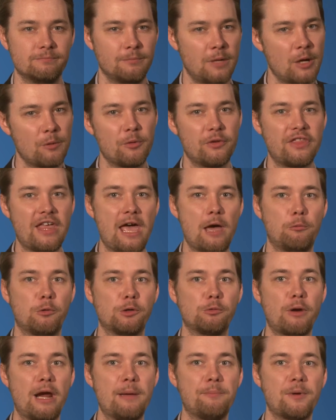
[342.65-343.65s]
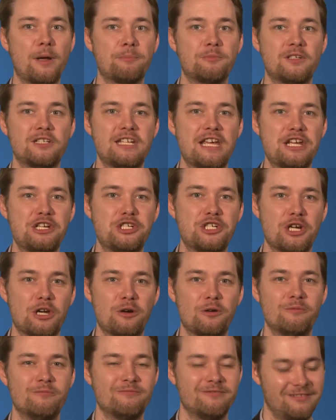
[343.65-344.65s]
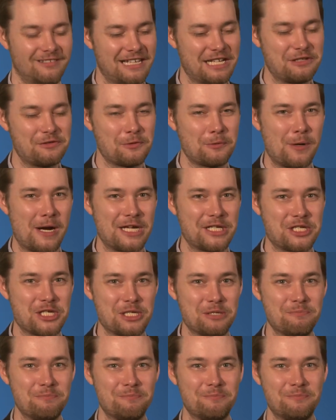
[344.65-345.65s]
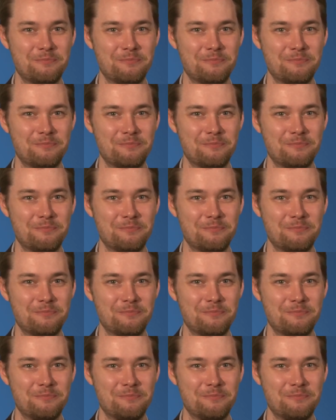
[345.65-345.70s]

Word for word: But with that, we wrap up today's show. Thanks for watching.